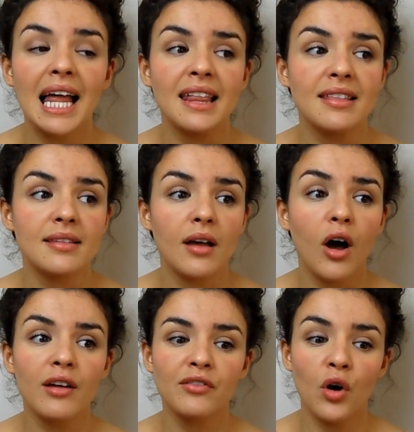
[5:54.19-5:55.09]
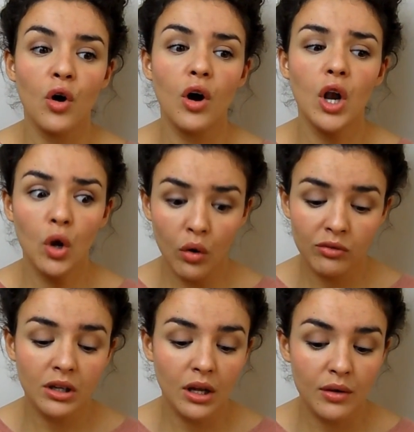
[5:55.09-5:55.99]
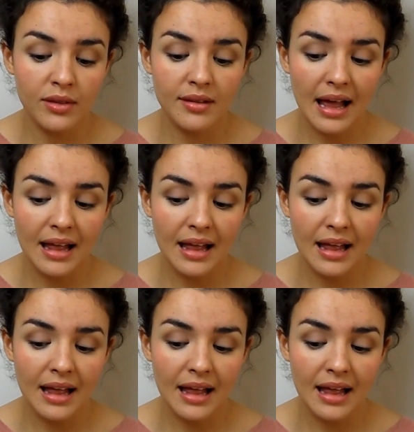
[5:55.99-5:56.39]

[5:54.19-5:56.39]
And I've got a lot of clothes.